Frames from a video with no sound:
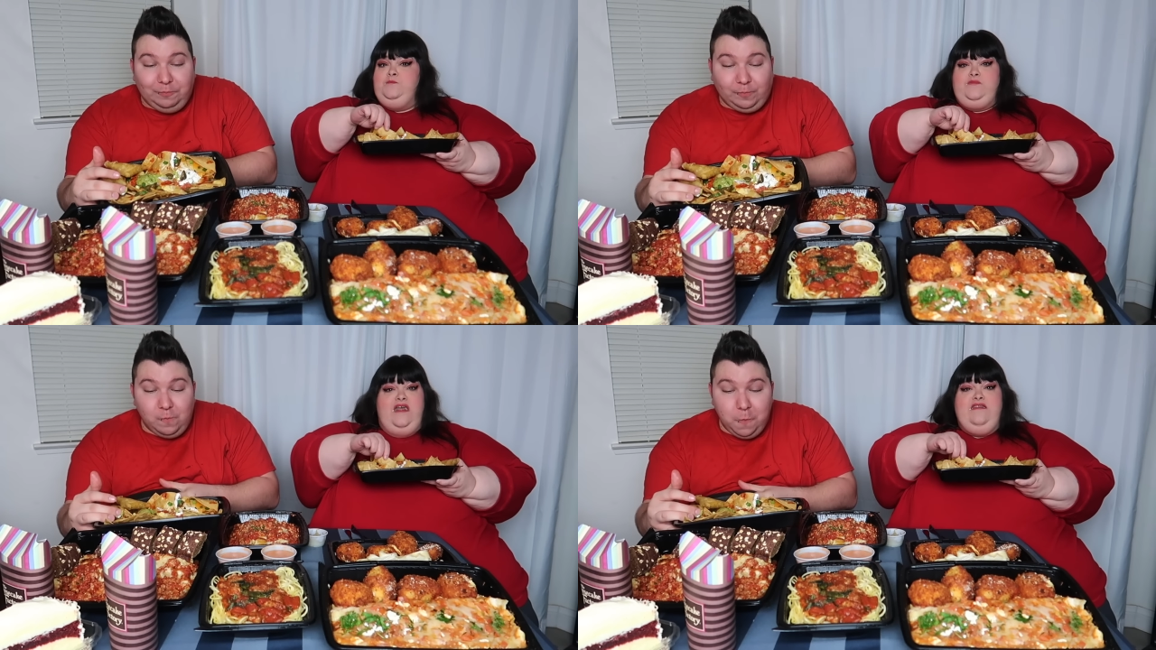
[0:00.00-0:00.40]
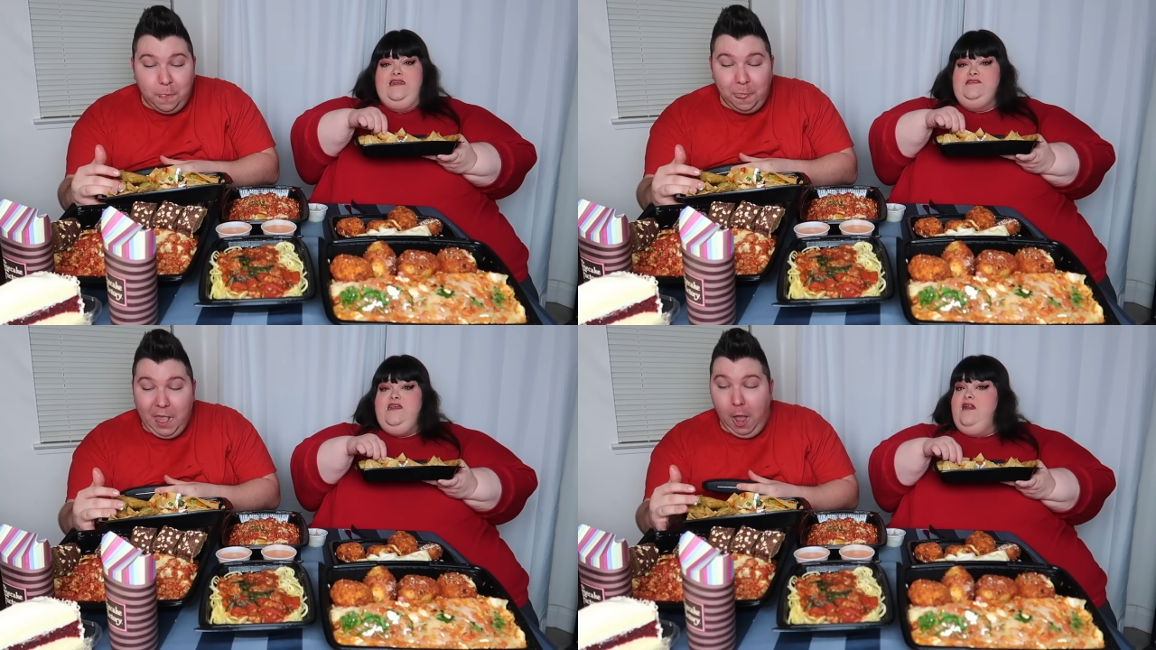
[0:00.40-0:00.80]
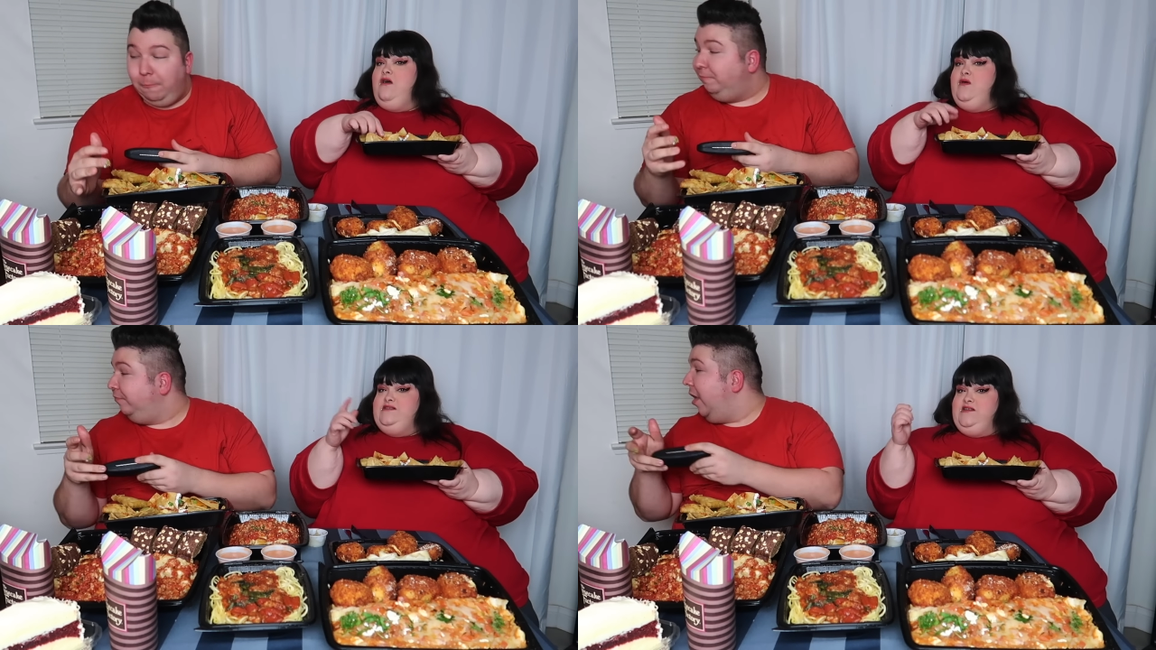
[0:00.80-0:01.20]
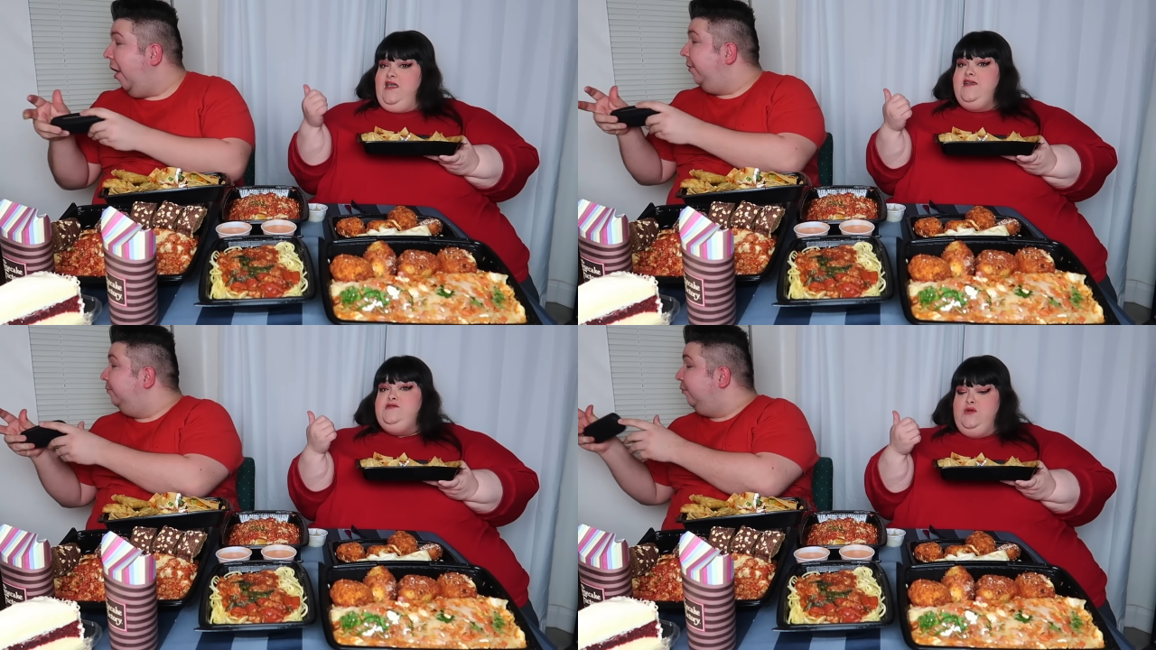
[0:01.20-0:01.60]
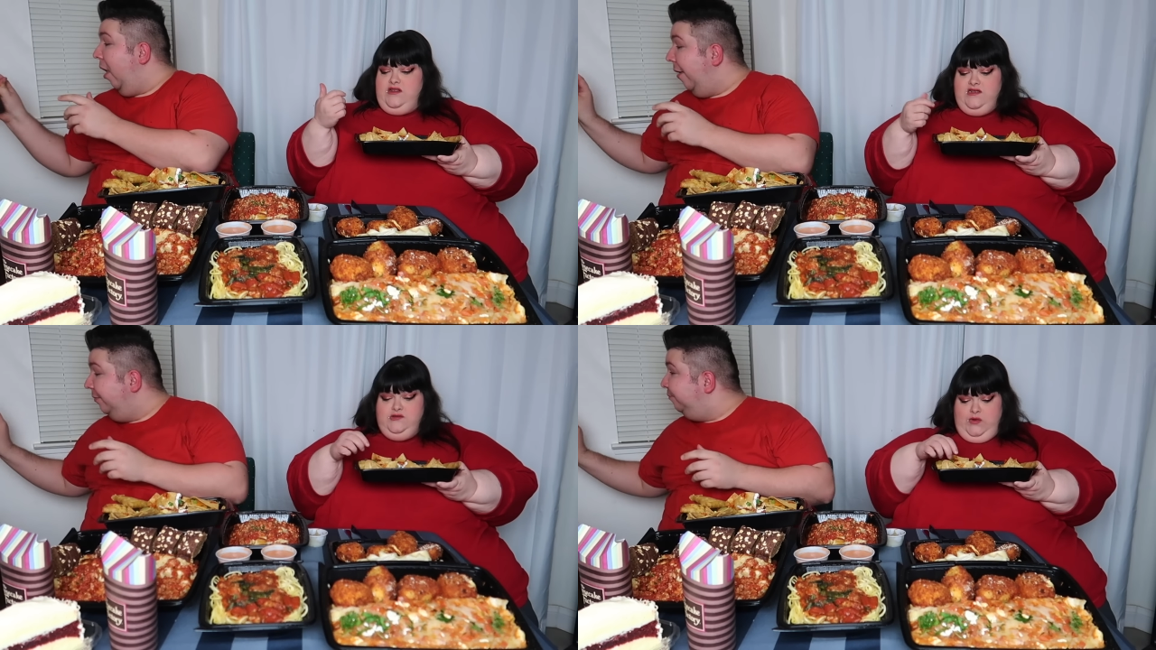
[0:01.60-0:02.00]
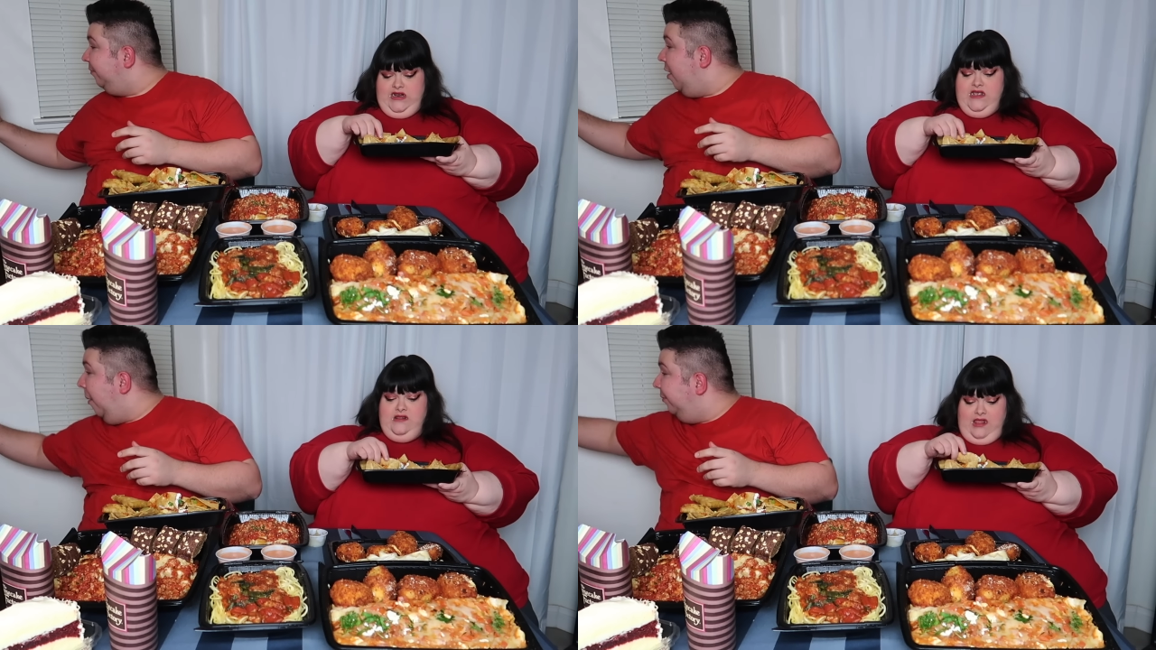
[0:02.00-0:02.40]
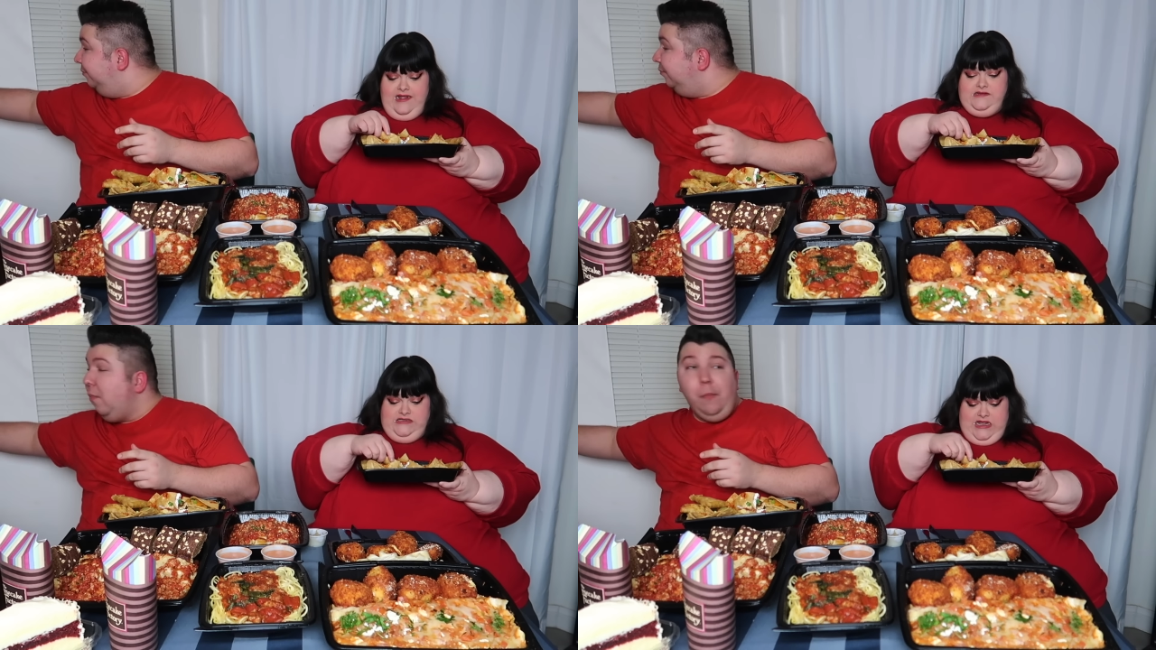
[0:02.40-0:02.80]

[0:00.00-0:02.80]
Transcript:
Speaker 1: And that's not always the case with this one. He likes